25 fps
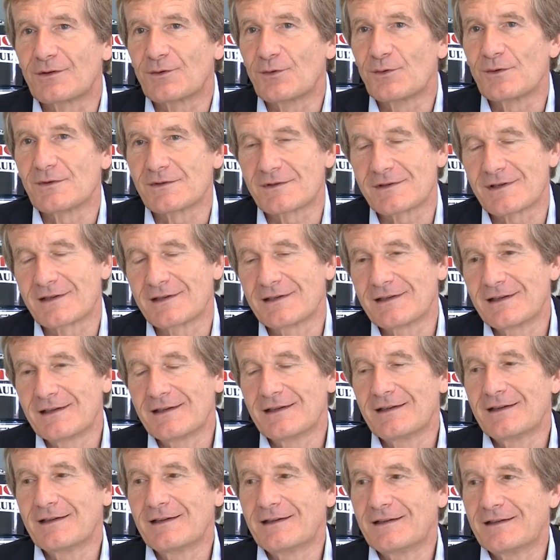tools.
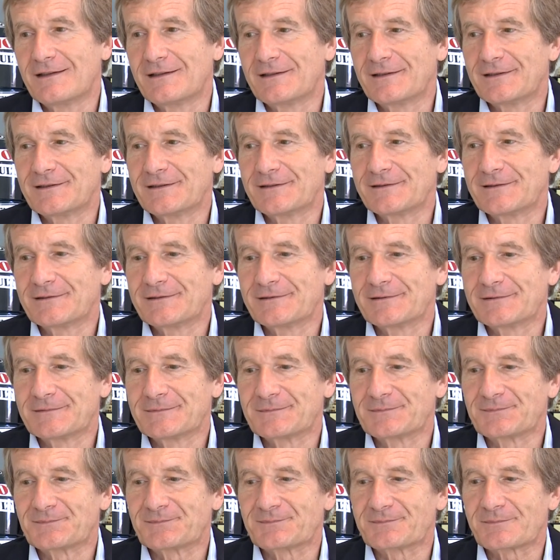
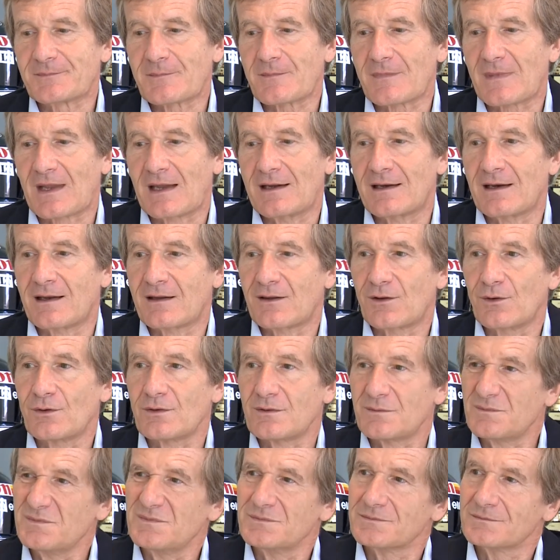And I
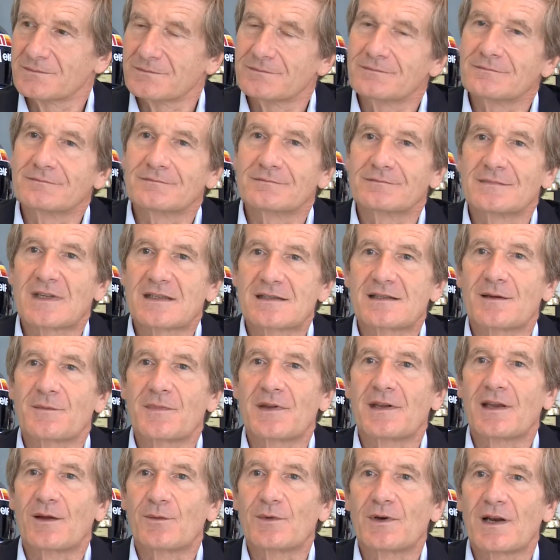thought, that's
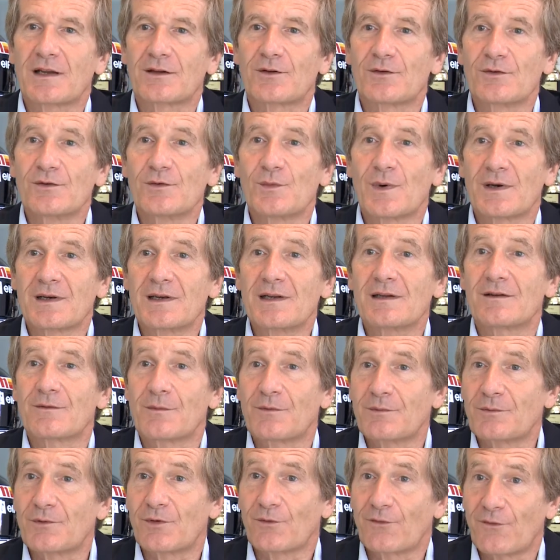something I would like to do one day,
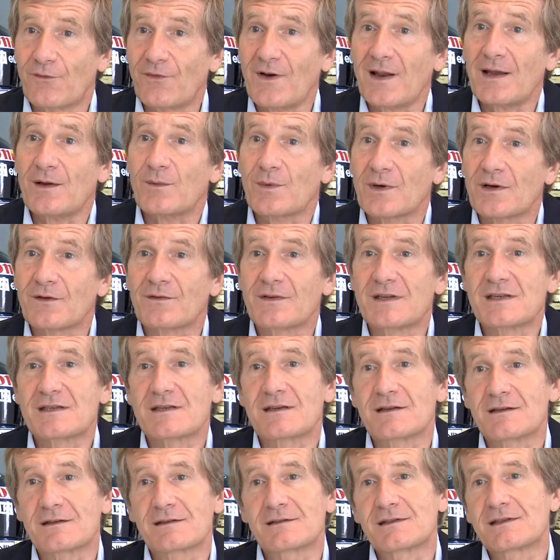to fly one of
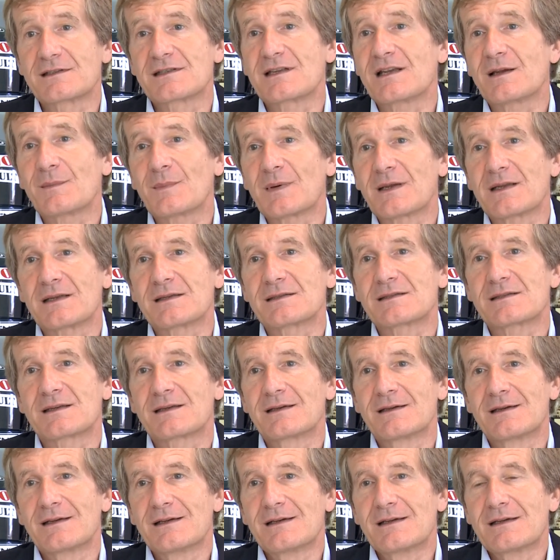these airplanes.
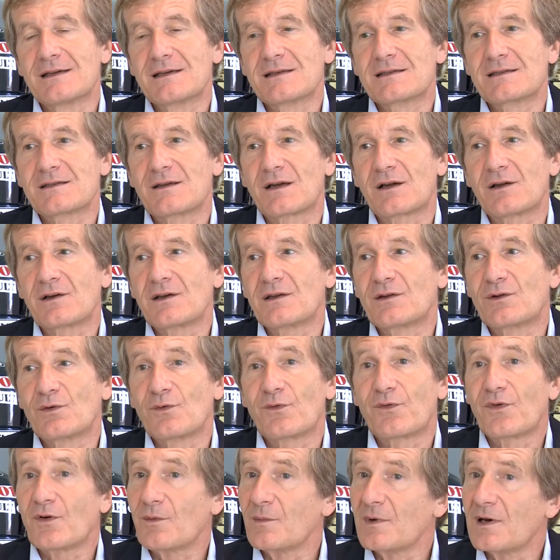So I got into
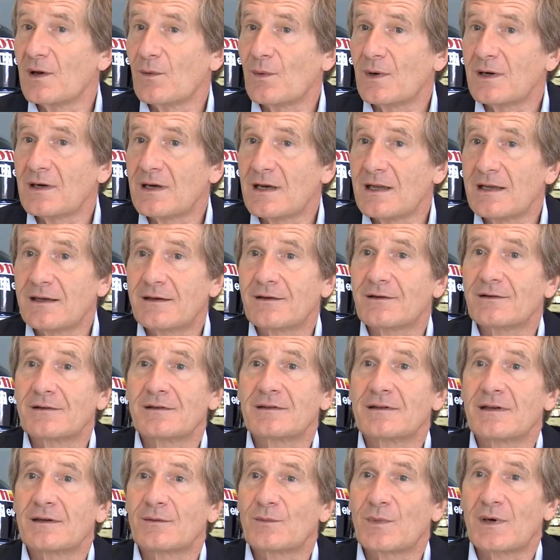Formula One later,
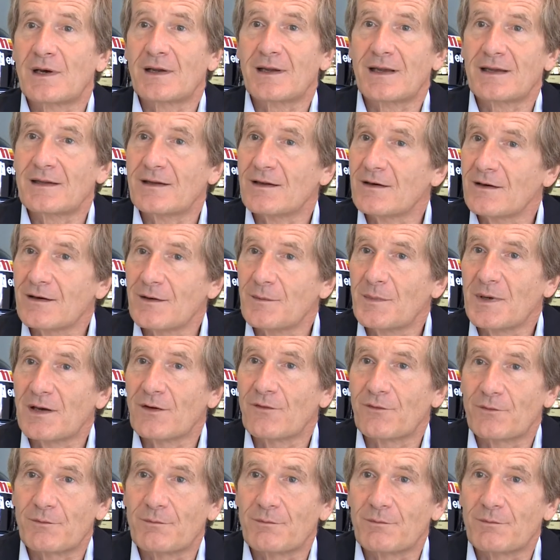and then when I had a little bit of